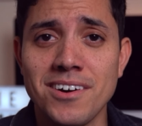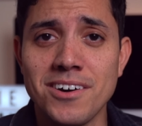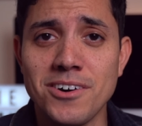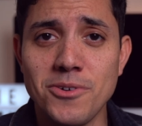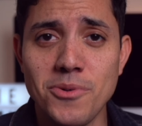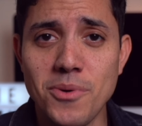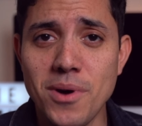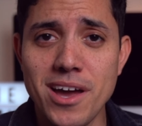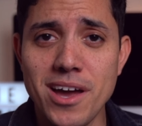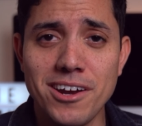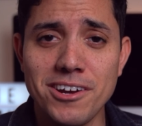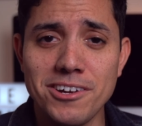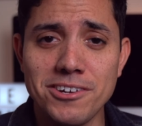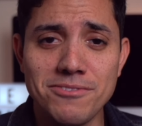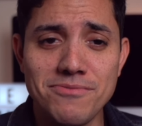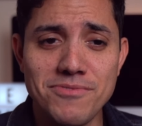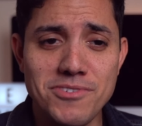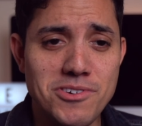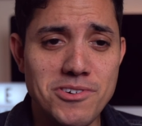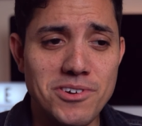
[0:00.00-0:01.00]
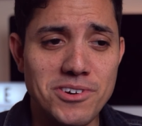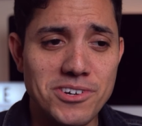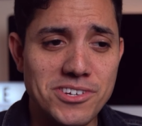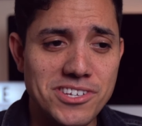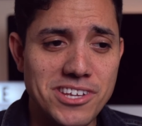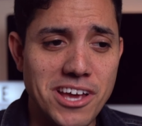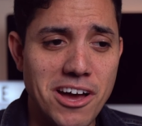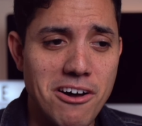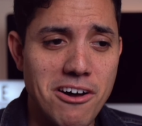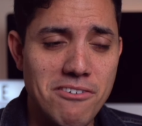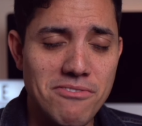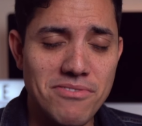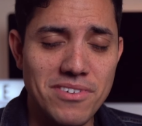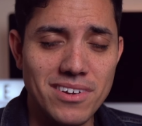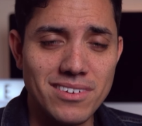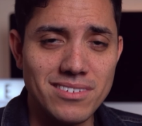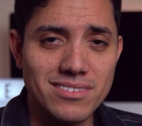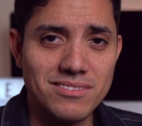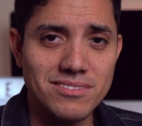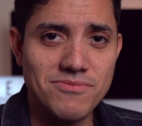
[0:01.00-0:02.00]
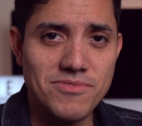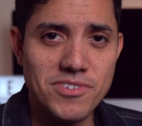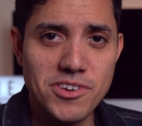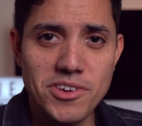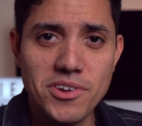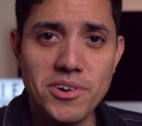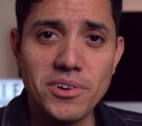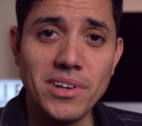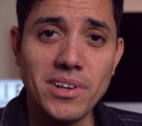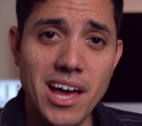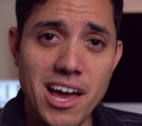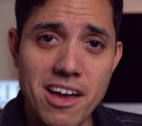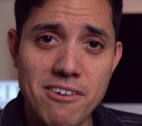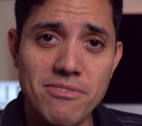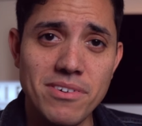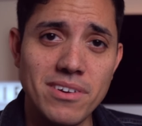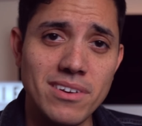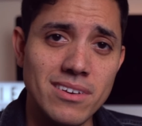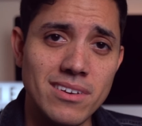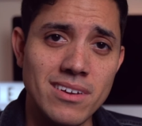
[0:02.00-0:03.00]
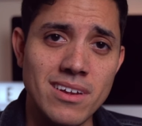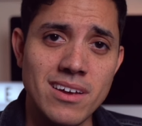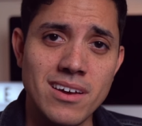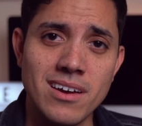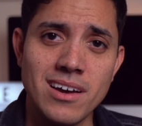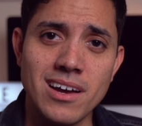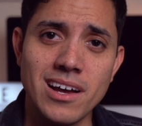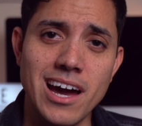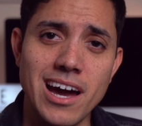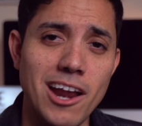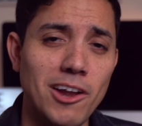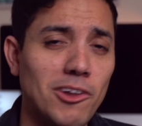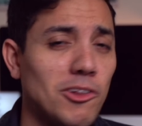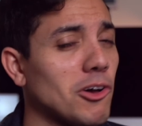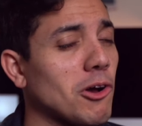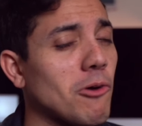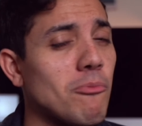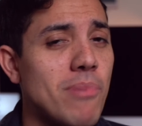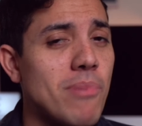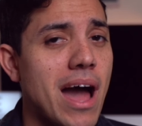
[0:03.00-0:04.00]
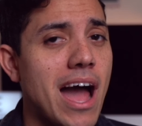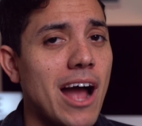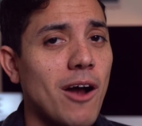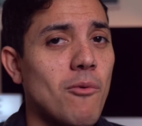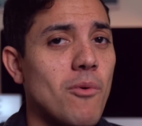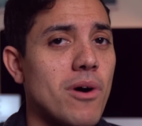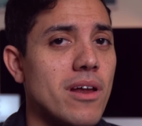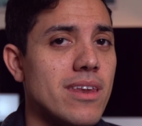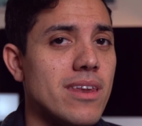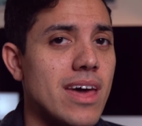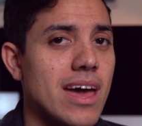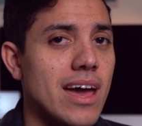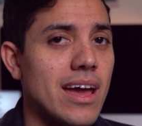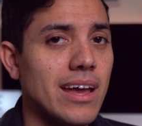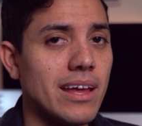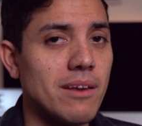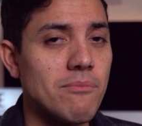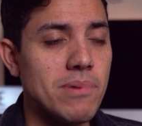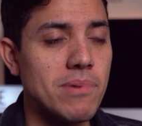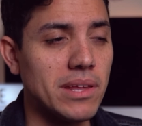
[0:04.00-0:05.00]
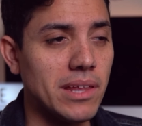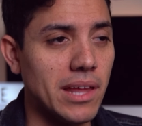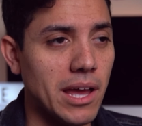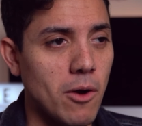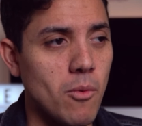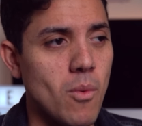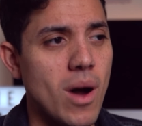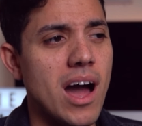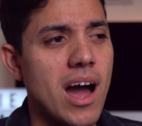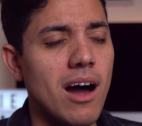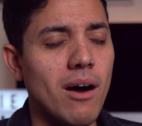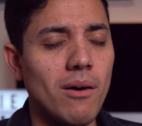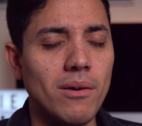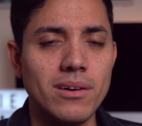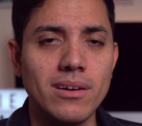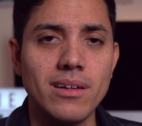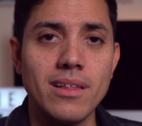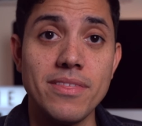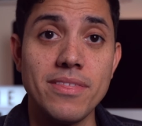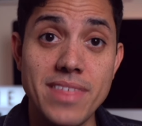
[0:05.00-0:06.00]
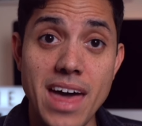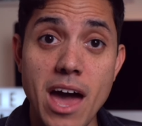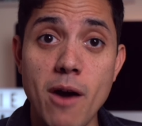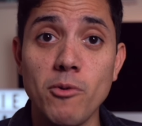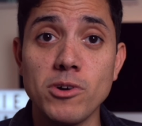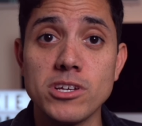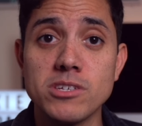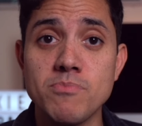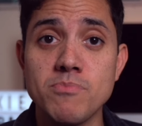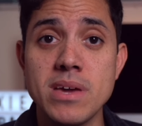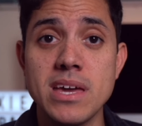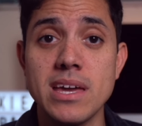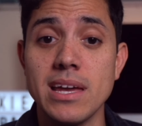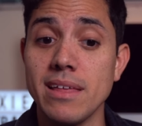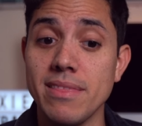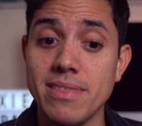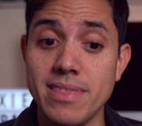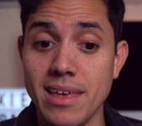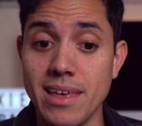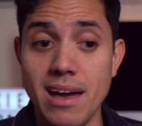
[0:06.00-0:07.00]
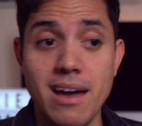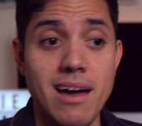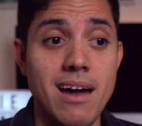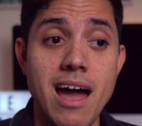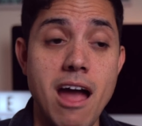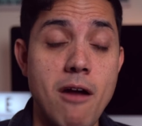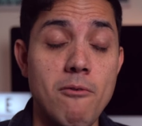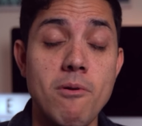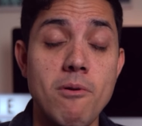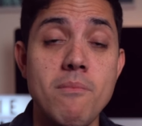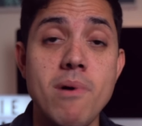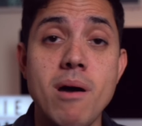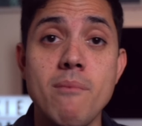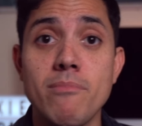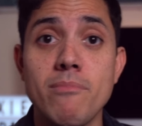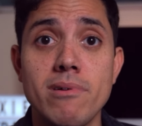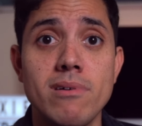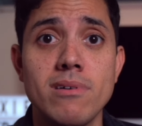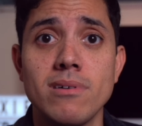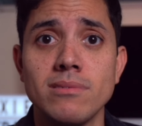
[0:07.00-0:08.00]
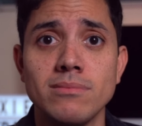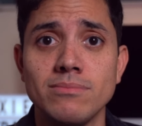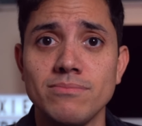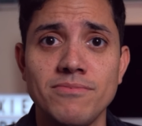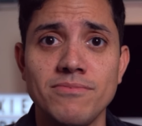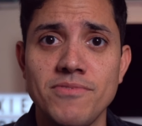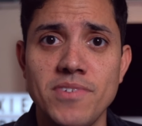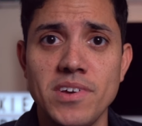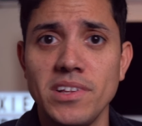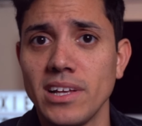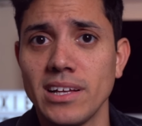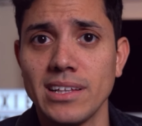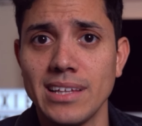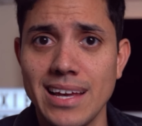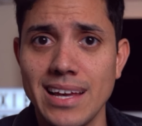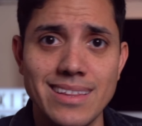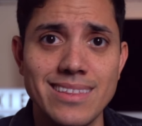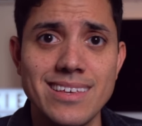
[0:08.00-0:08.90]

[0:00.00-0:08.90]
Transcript: way to view yourself and view your life, and kind of look back one day and be like, wow, that was me. I remember feeling like